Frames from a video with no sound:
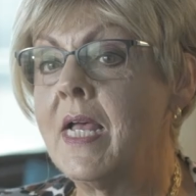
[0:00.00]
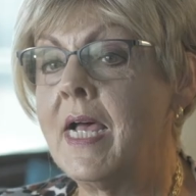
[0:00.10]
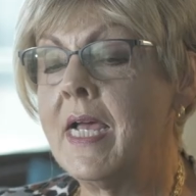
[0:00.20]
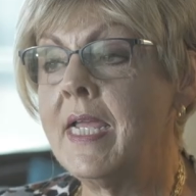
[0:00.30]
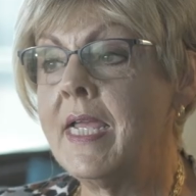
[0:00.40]

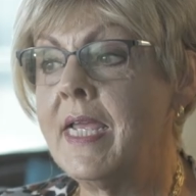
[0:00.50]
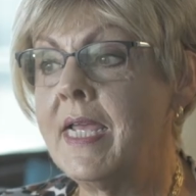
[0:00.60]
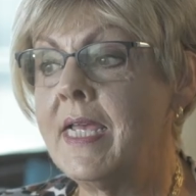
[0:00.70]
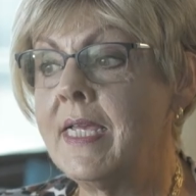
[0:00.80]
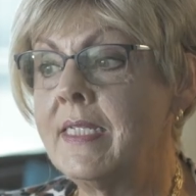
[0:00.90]
I
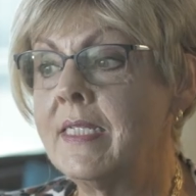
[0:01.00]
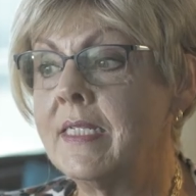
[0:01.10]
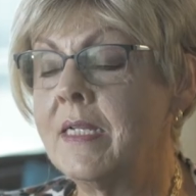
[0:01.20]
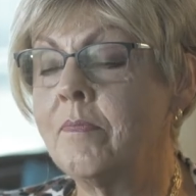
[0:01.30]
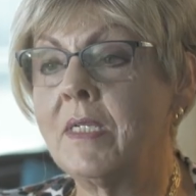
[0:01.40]
had
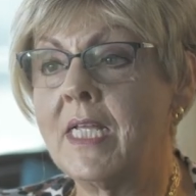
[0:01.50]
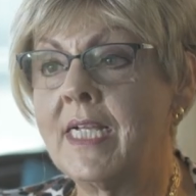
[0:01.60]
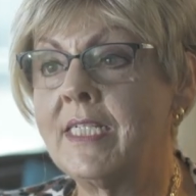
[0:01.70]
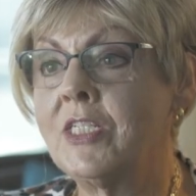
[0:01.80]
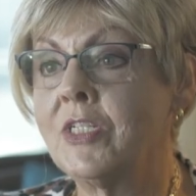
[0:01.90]

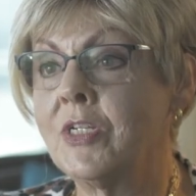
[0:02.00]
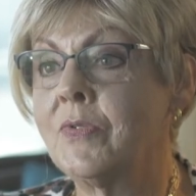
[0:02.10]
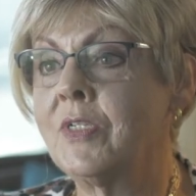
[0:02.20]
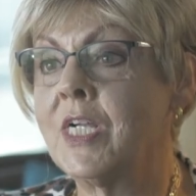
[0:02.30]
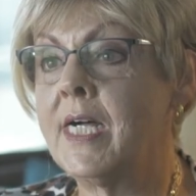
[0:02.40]
applied to
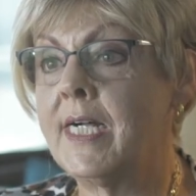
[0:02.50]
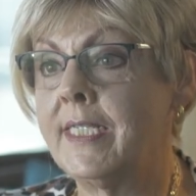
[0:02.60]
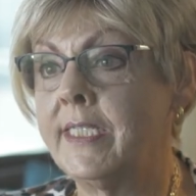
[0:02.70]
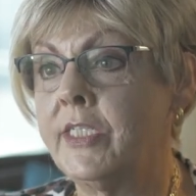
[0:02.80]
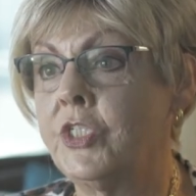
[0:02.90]
go to
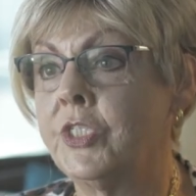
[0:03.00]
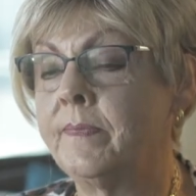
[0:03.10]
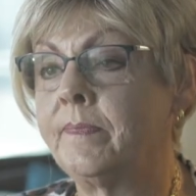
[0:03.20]
college,